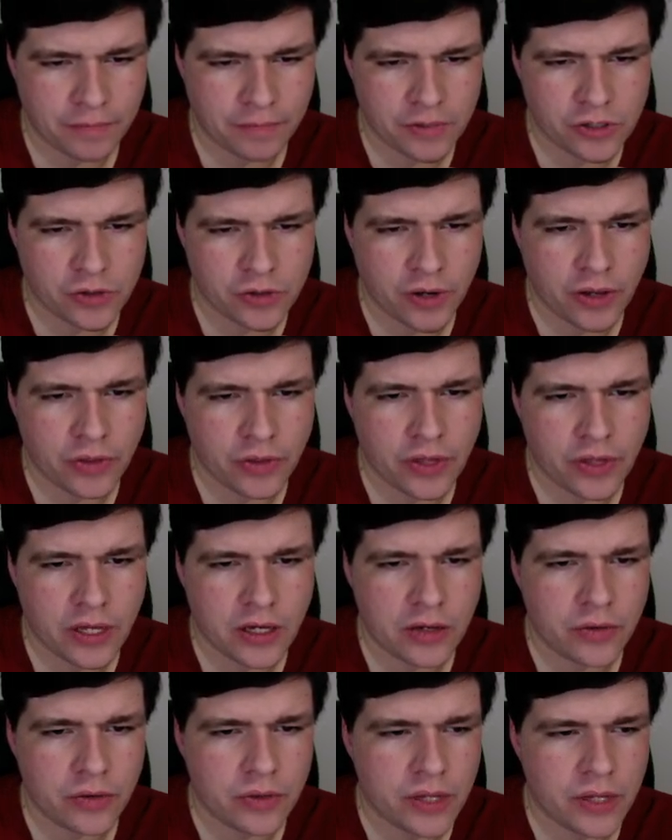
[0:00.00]
So I
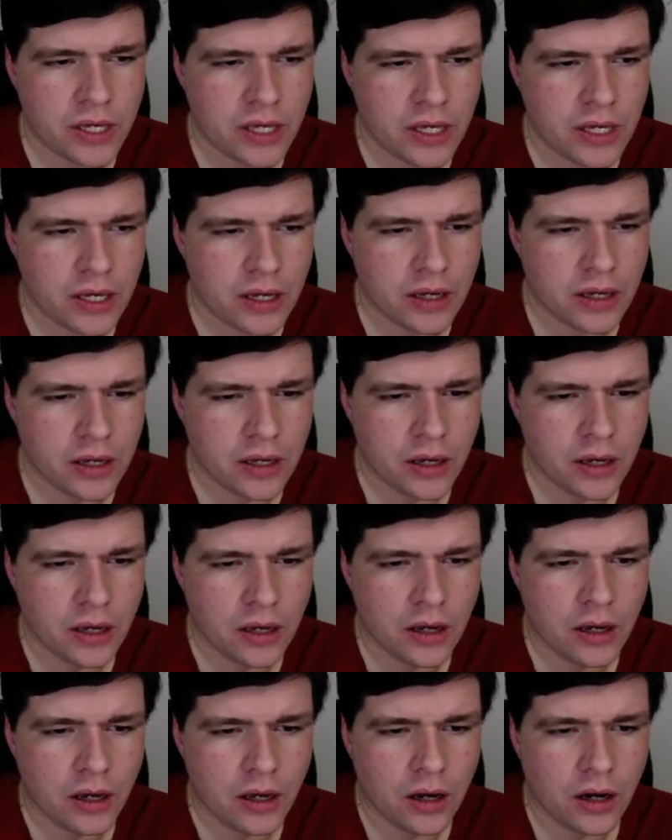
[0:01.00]
think the
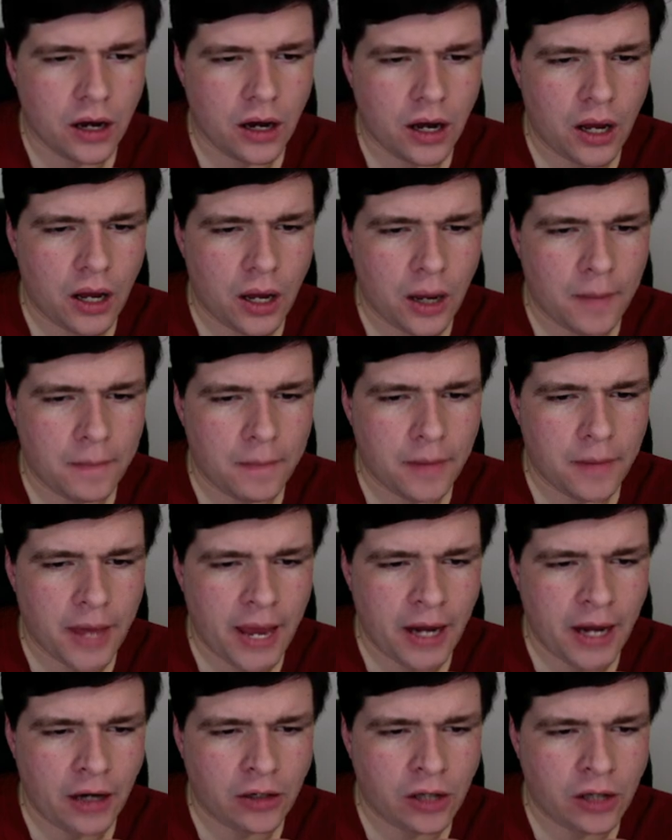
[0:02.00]

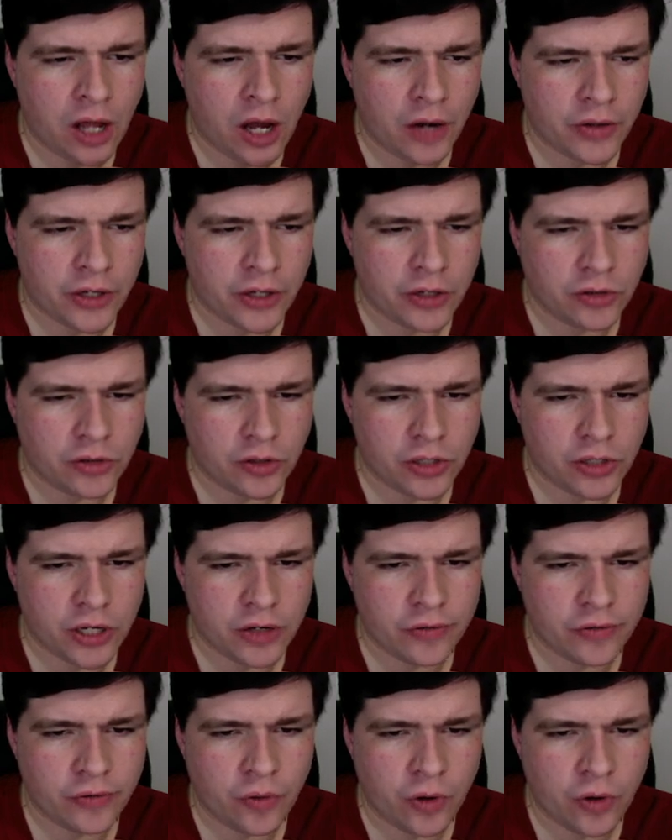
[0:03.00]
analog that you're looking
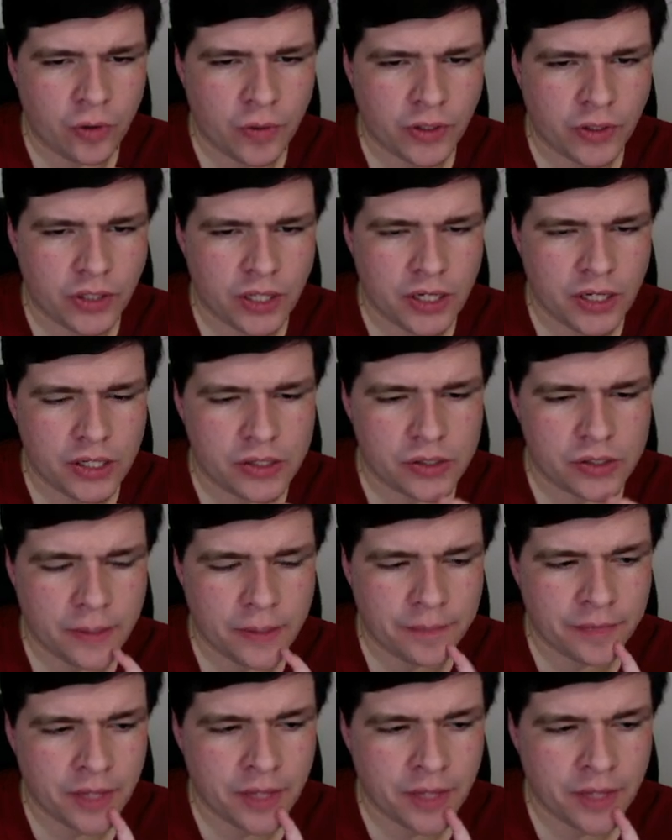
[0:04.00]
for with this